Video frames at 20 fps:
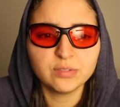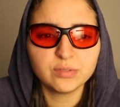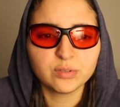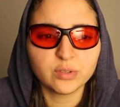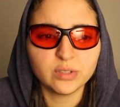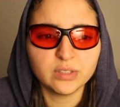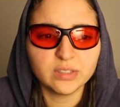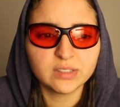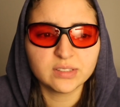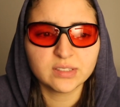
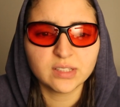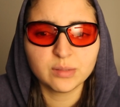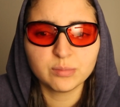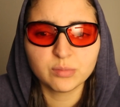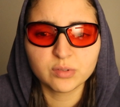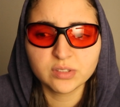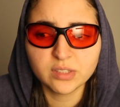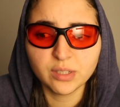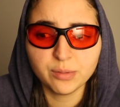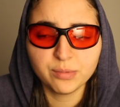for an exam
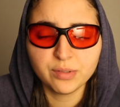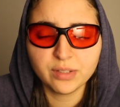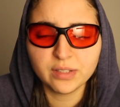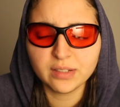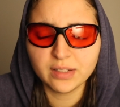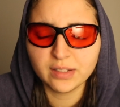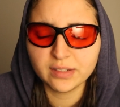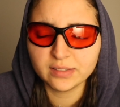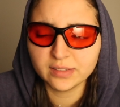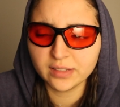or something
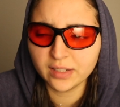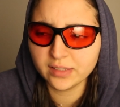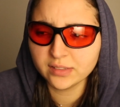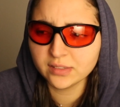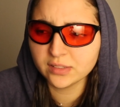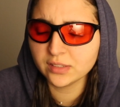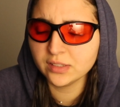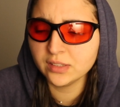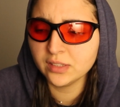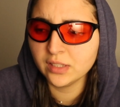like that.